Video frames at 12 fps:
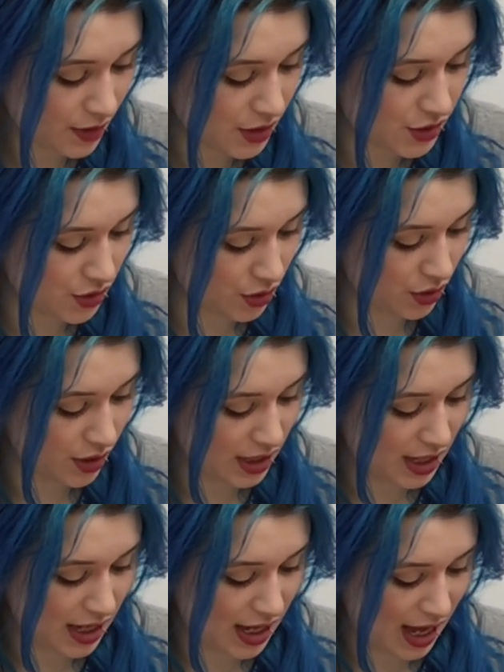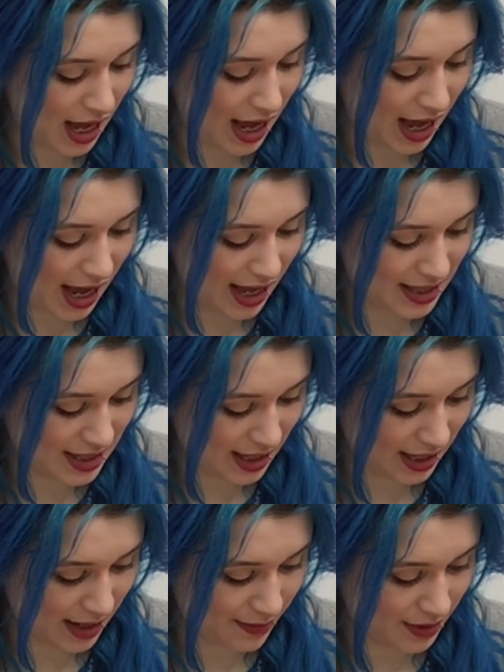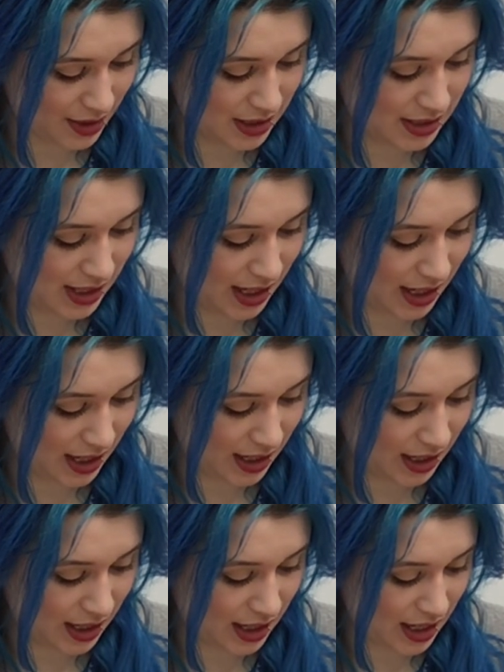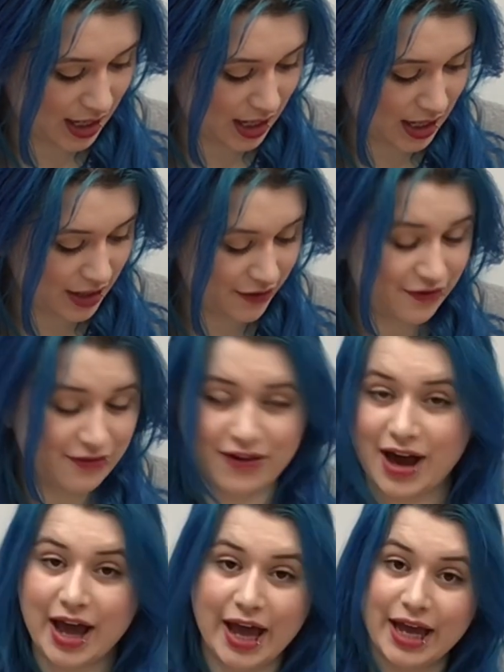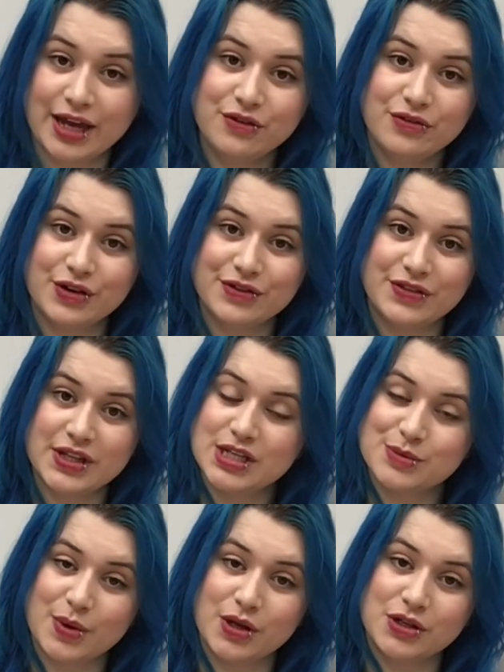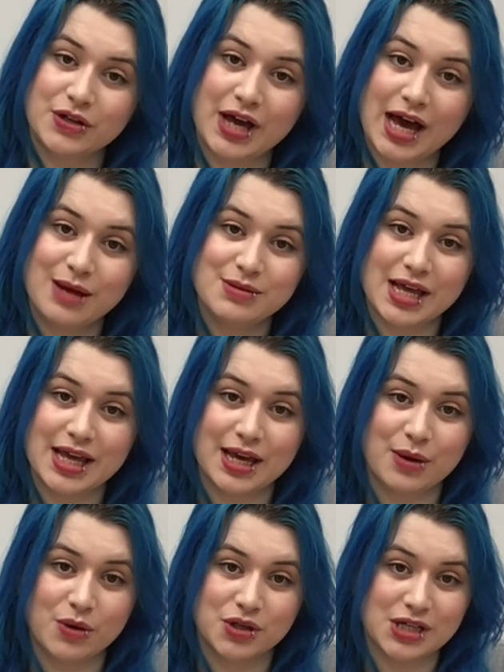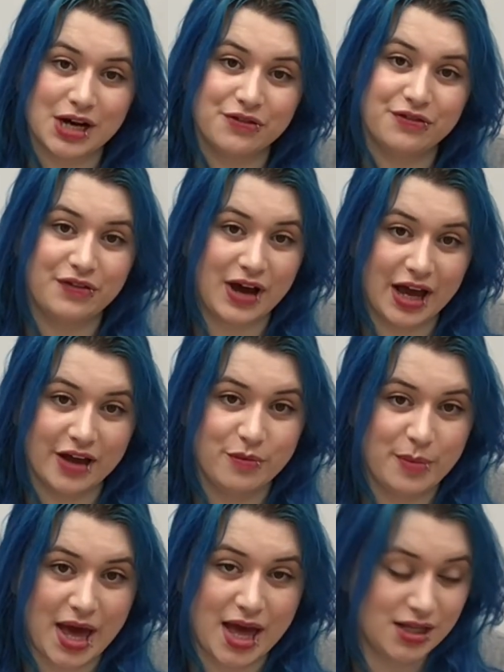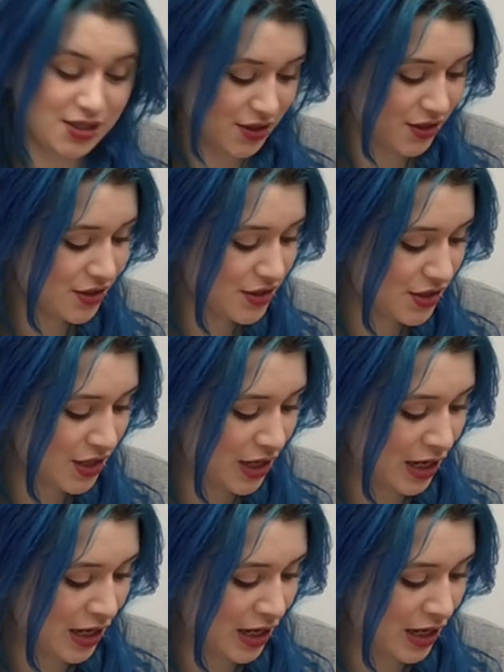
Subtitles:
So I think I'm going to take 5 of these bottle caps. I think I want to have 5 petals.